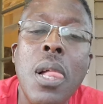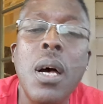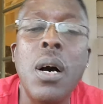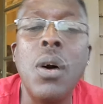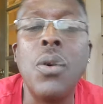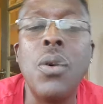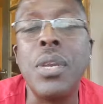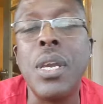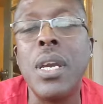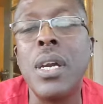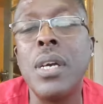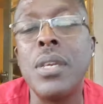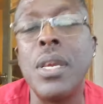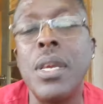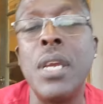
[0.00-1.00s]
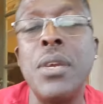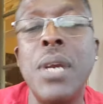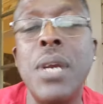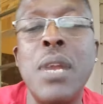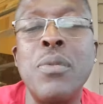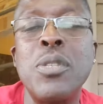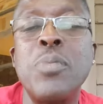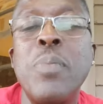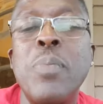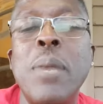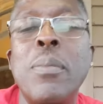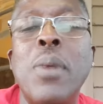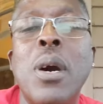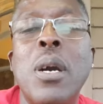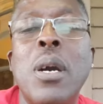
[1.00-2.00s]
Oh yeah, yeah. You gotta respect
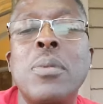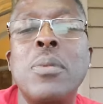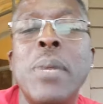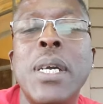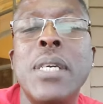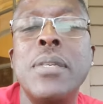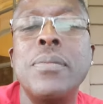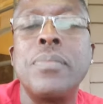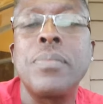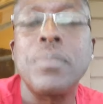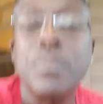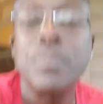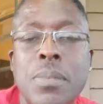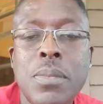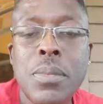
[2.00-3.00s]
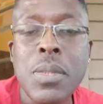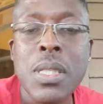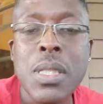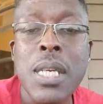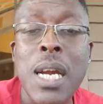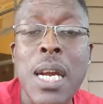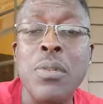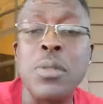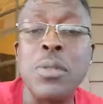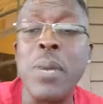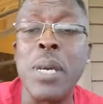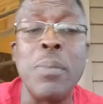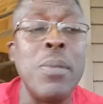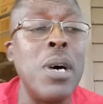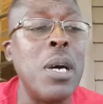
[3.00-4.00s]
moms, man. Gotta
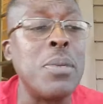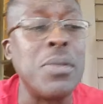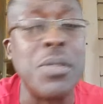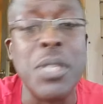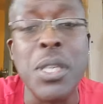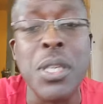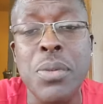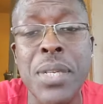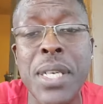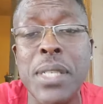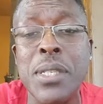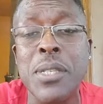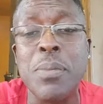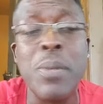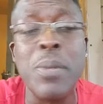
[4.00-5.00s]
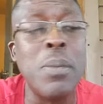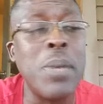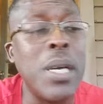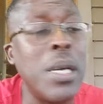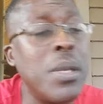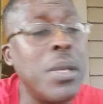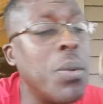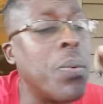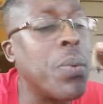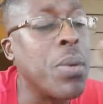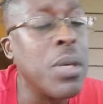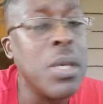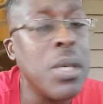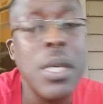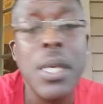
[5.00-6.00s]
respect moms. If she don't dig the smell, man, if
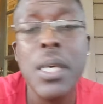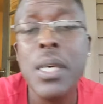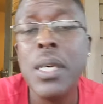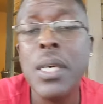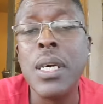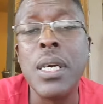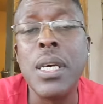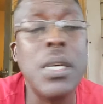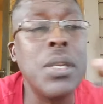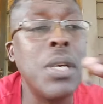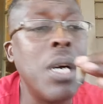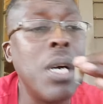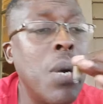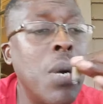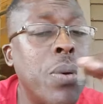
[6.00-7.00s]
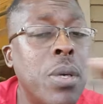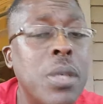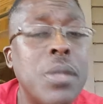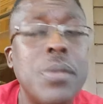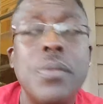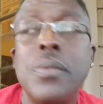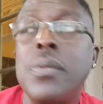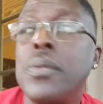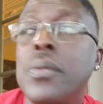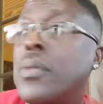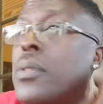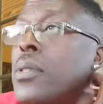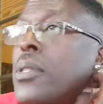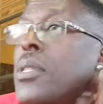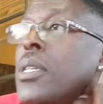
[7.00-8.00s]
hell no.
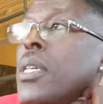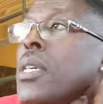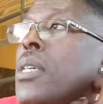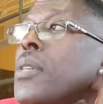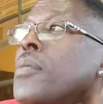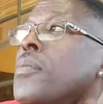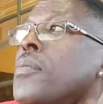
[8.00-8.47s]
Shit.